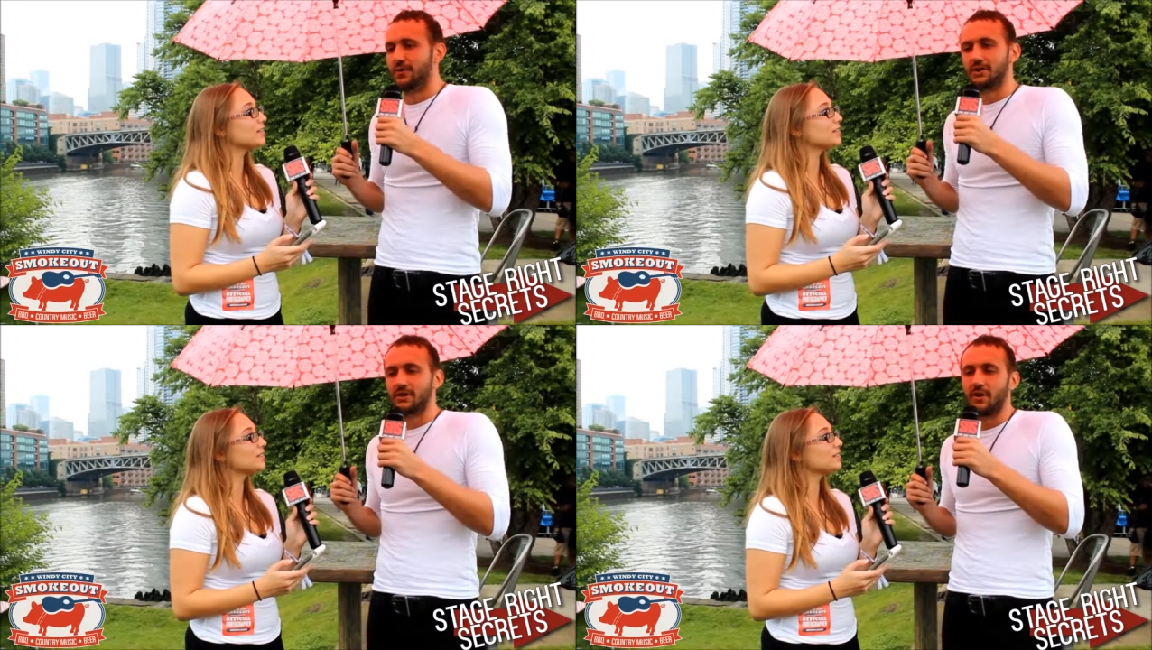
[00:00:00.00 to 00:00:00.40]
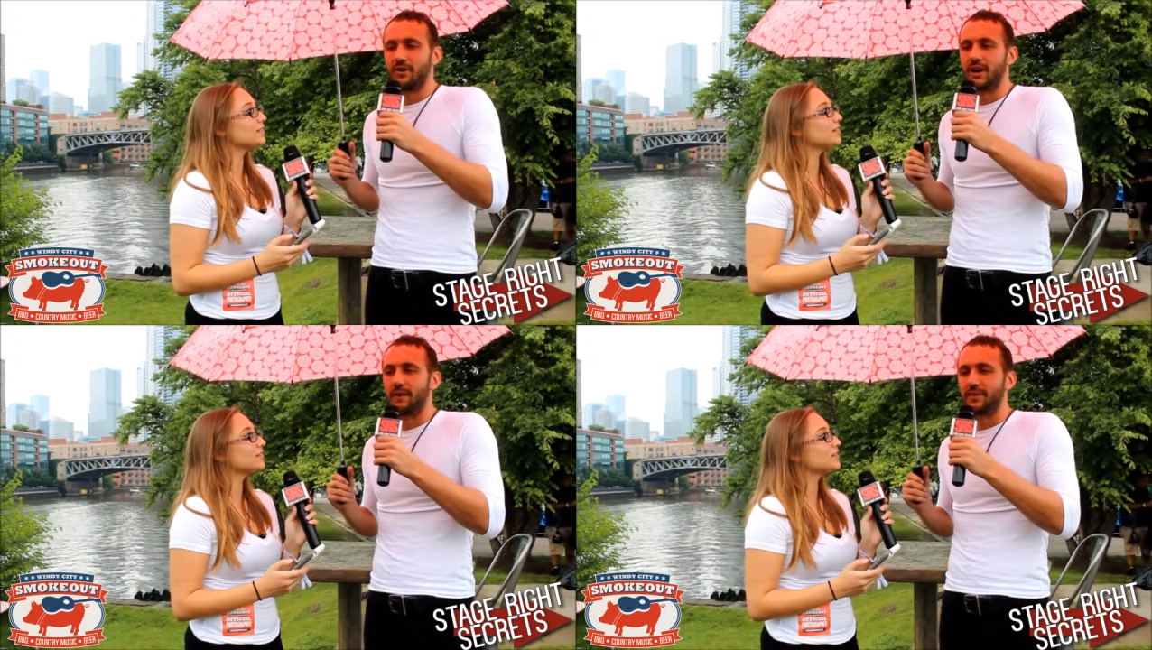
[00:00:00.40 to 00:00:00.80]
Speaker 1: when you're
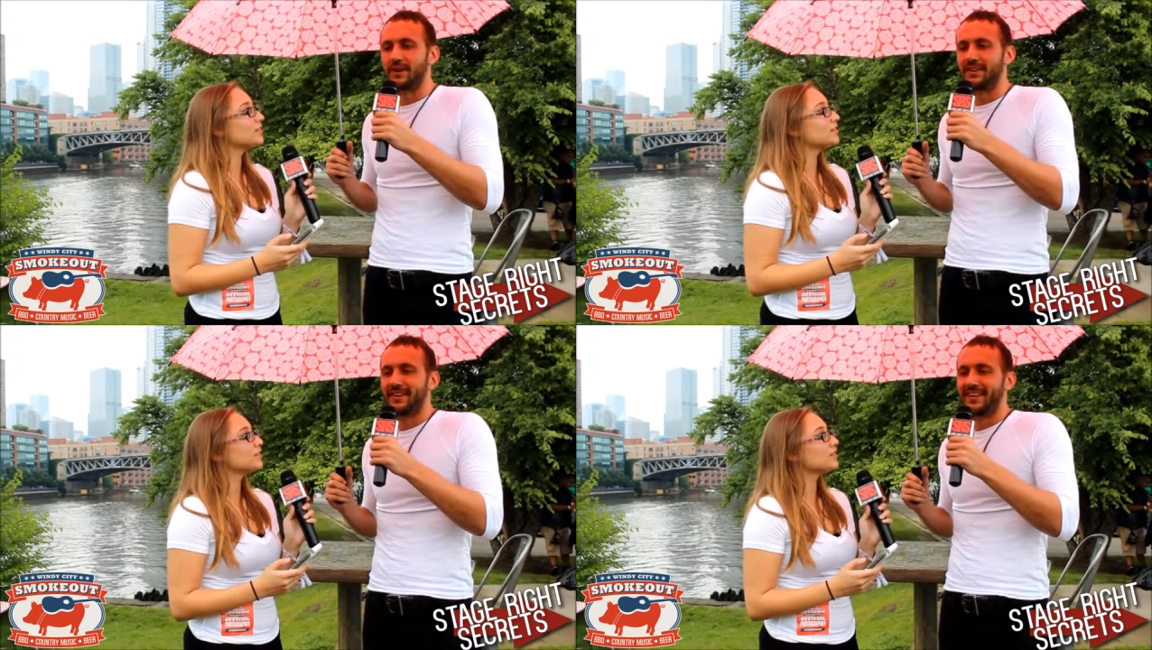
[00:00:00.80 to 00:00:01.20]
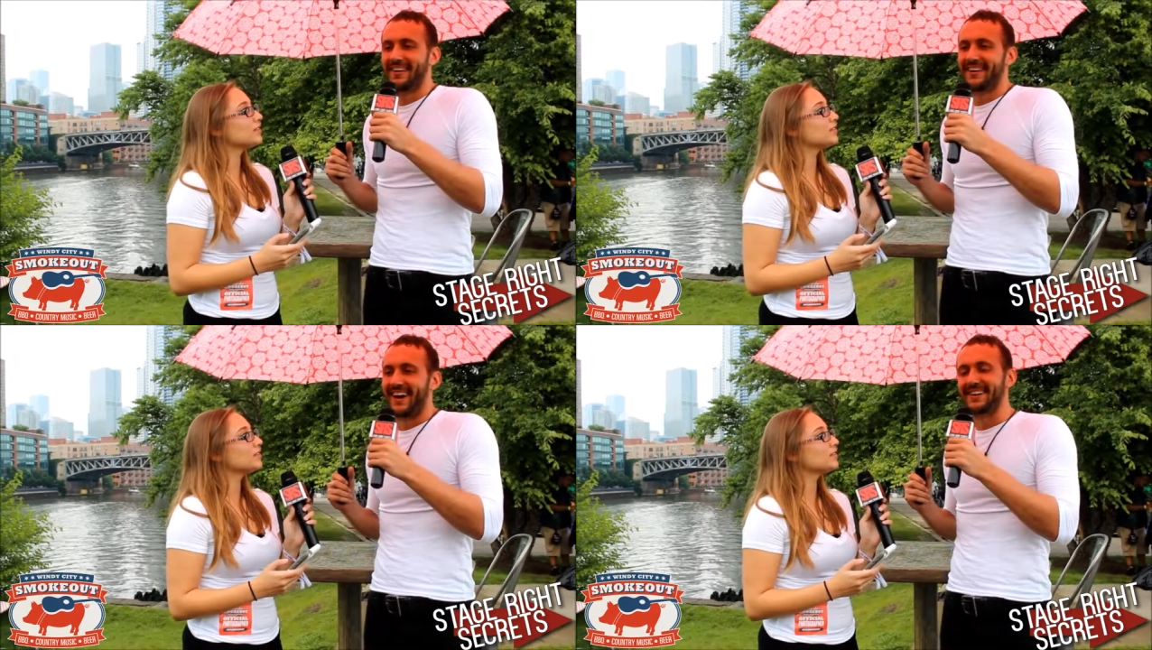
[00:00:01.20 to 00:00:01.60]
growing up and
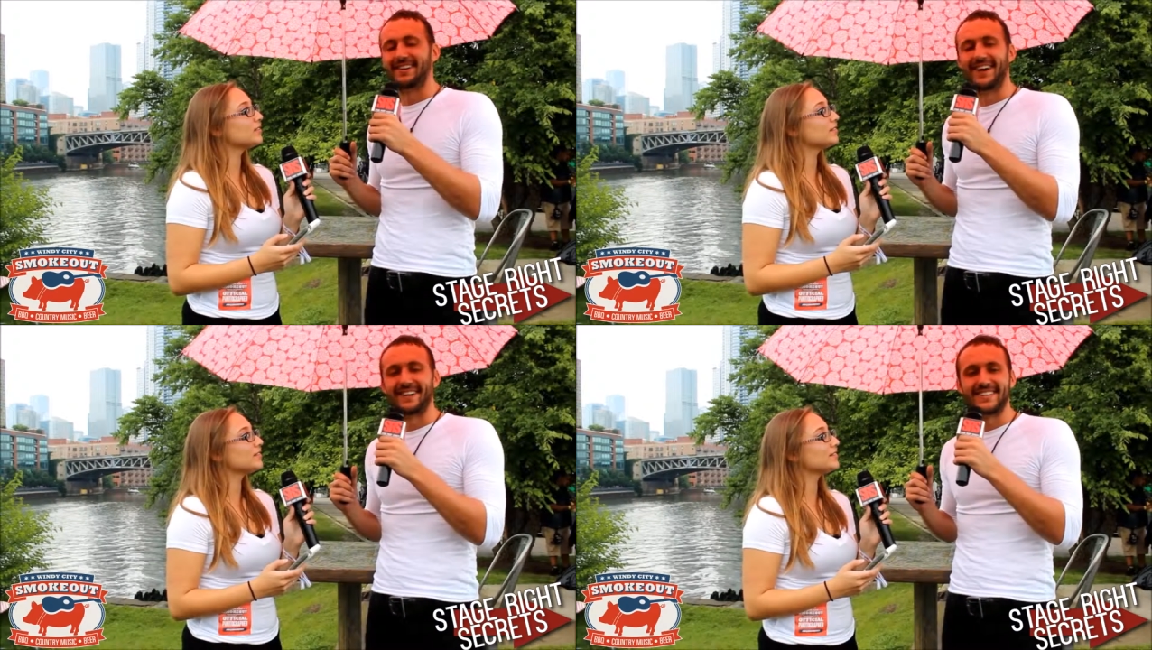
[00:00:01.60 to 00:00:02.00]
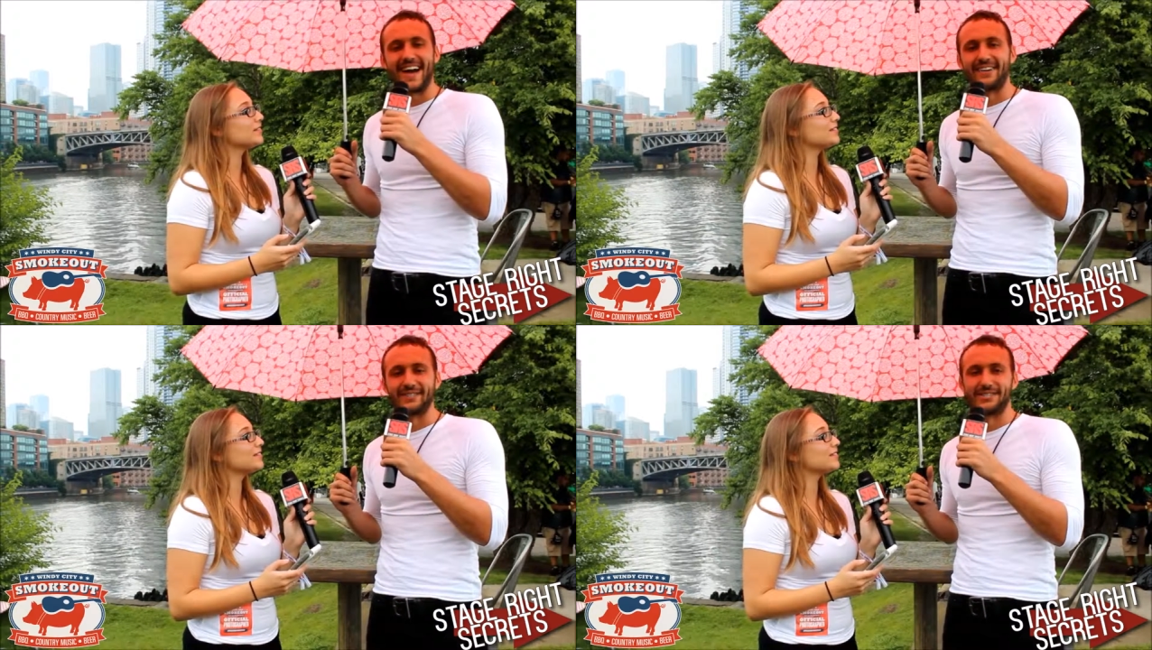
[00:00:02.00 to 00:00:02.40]
I did a lot of
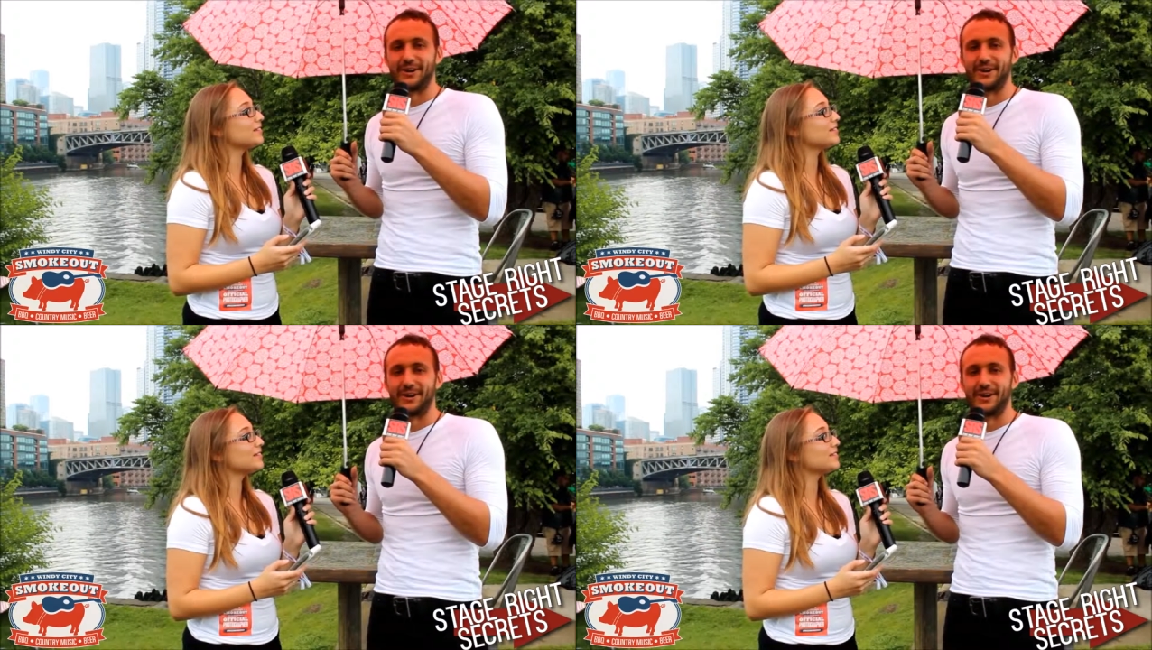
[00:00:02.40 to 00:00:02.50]
talent